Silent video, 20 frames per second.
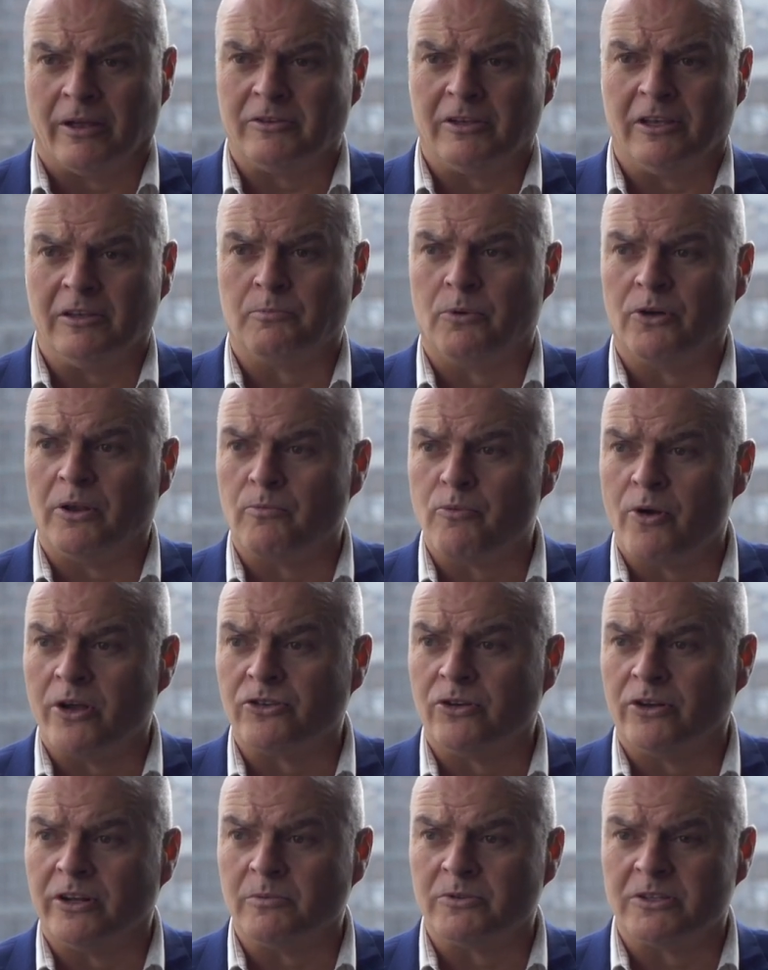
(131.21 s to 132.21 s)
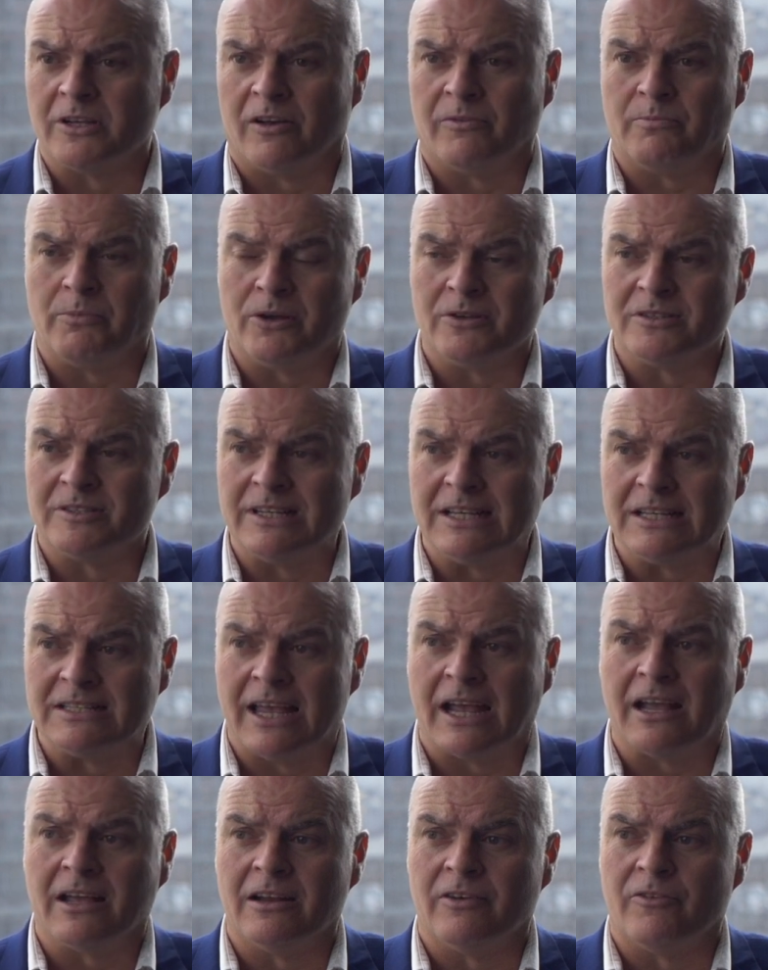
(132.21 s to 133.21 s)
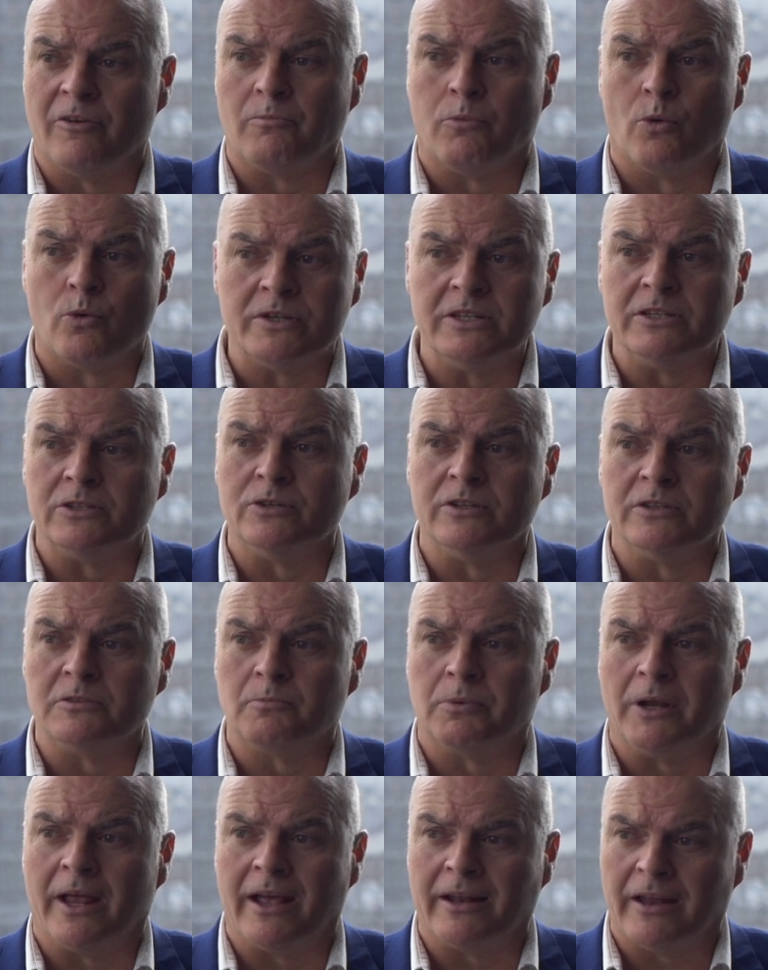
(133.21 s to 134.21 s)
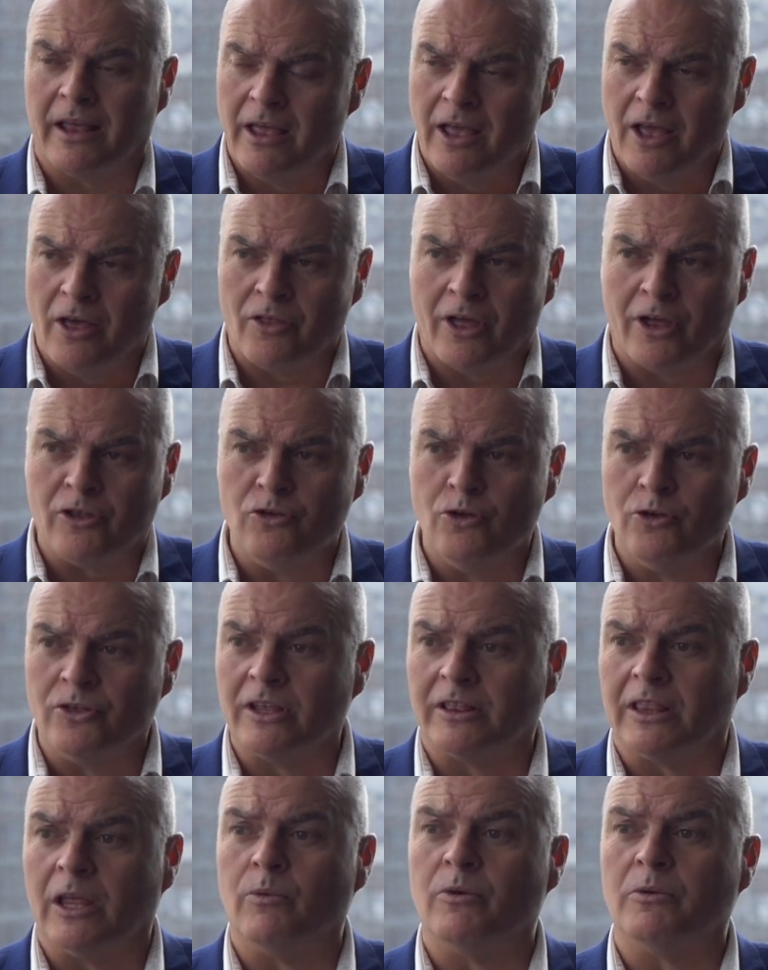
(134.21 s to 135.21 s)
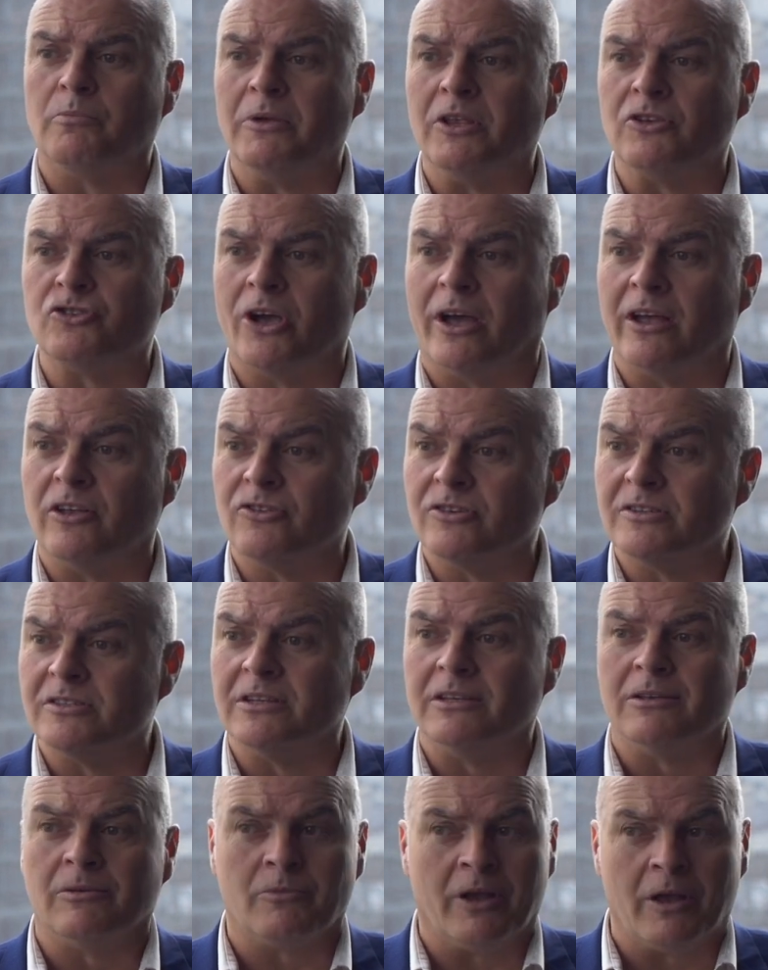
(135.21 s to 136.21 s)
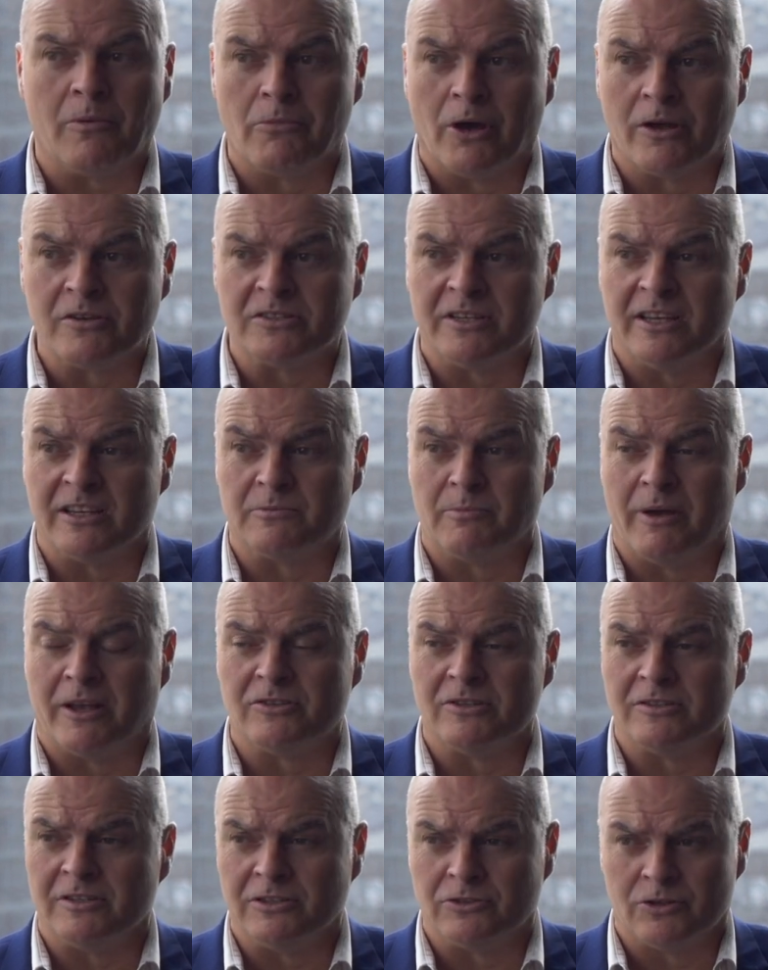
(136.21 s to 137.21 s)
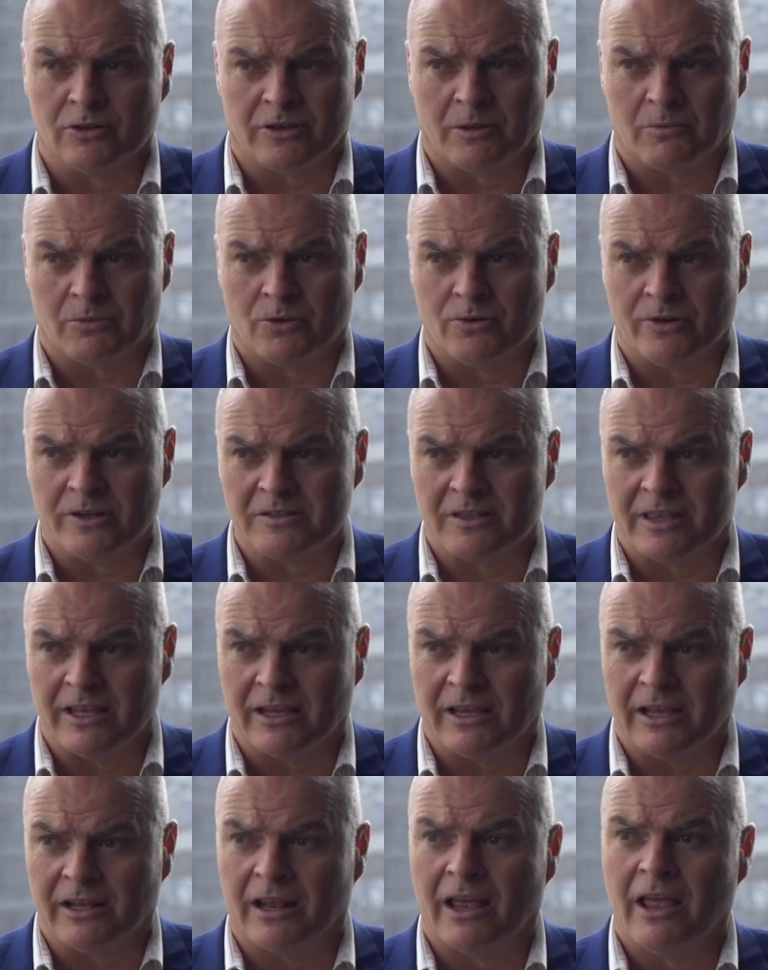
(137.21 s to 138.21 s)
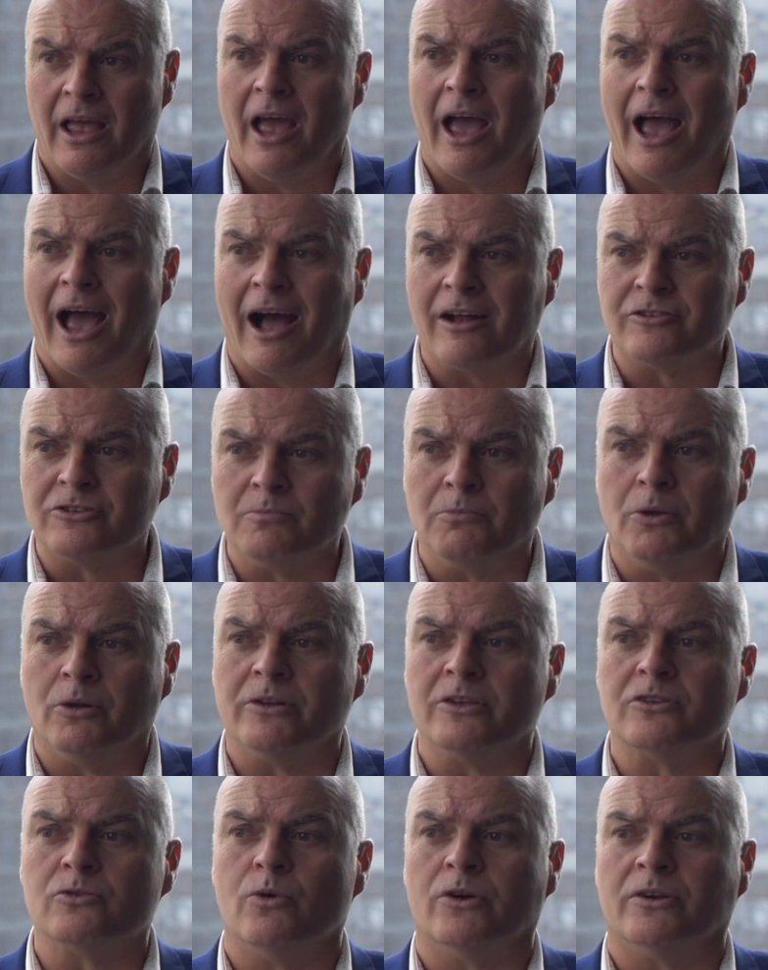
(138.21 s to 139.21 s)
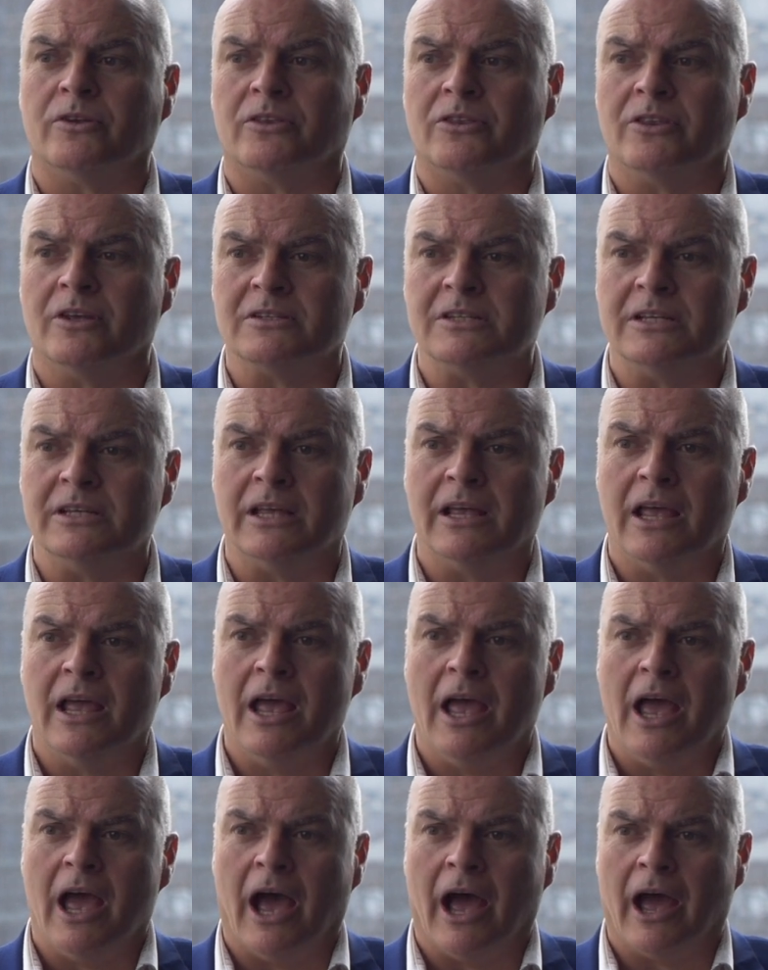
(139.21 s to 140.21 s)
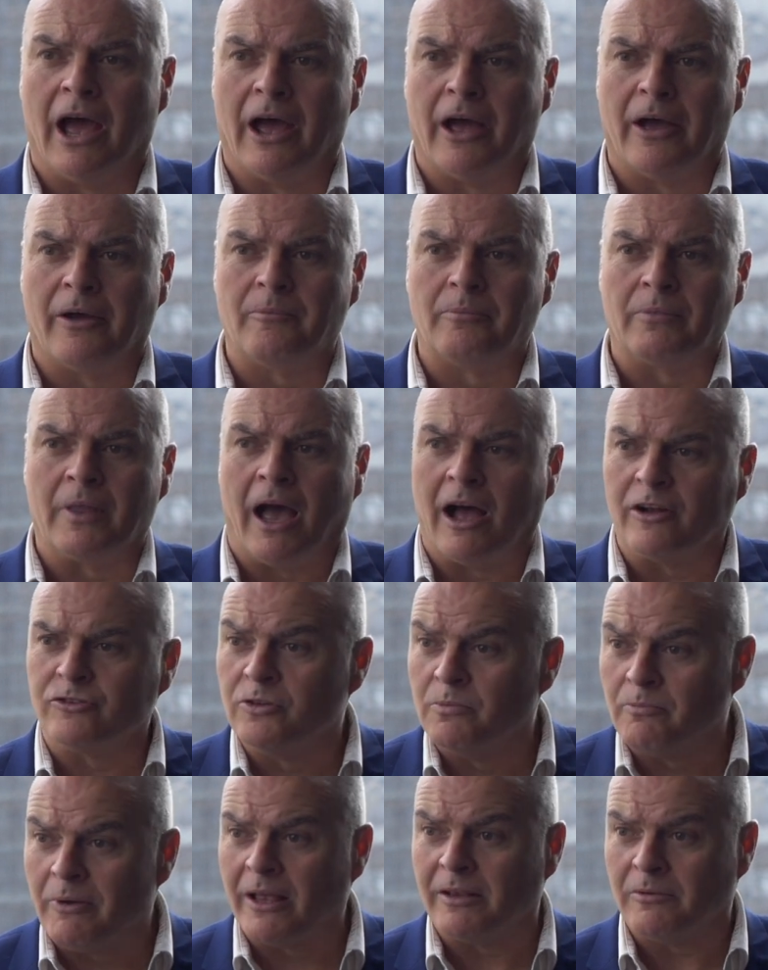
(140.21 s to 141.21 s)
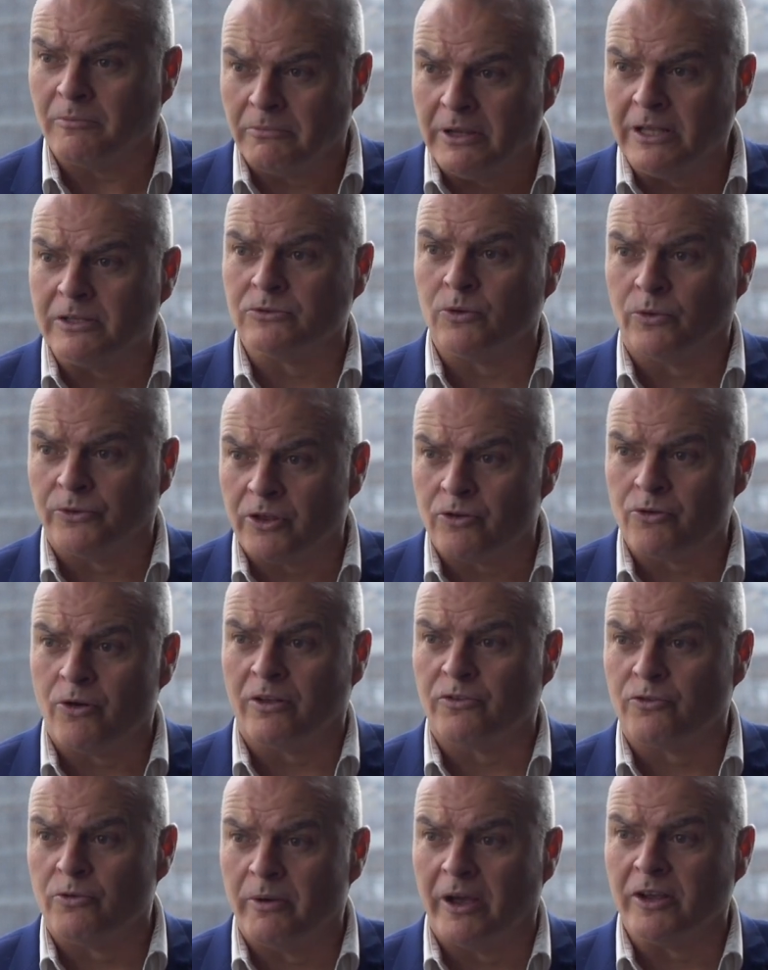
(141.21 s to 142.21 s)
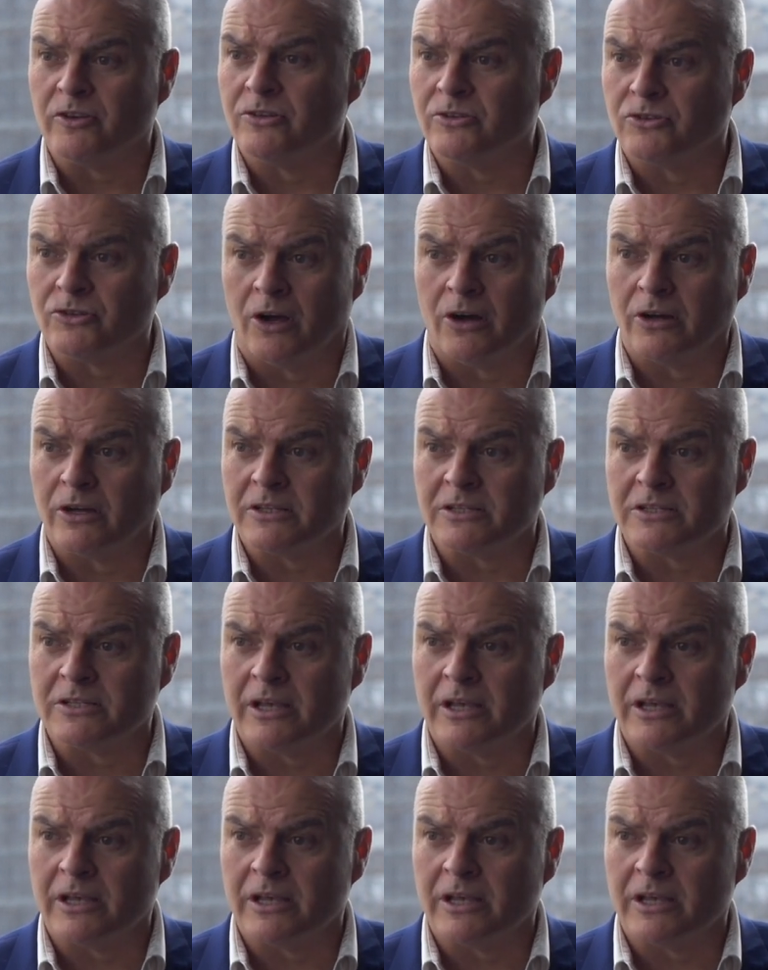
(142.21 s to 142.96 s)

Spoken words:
he's putting pressure on himself because the executive have bought into his plan. They knew that there would be changes in most test matches. He took them through his thinking, how to build a squad of 30, how to meet the transformation targets,